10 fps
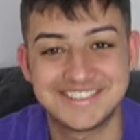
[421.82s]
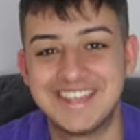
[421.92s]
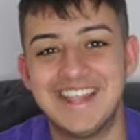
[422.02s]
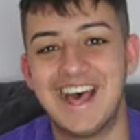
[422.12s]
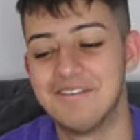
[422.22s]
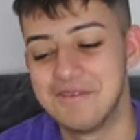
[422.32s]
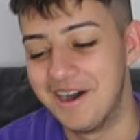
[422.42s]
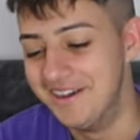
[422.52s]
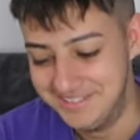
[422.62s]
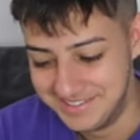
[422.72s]
say that,
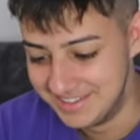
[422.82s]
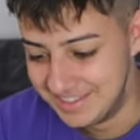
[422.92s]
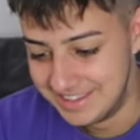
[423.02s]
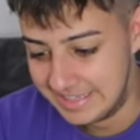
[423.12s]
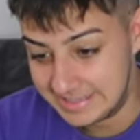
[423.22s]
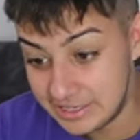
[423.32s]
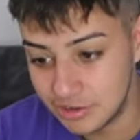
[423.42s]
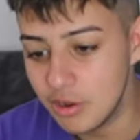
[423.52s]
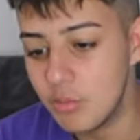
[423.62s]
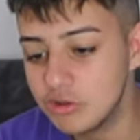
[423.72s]
but they
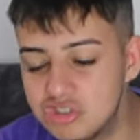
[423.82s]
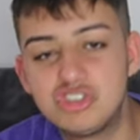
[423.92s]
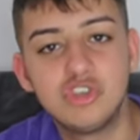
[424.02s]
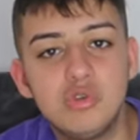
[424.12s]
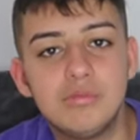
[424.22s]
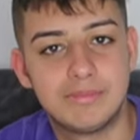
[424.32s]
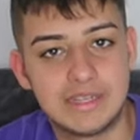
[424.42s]
don't know what tune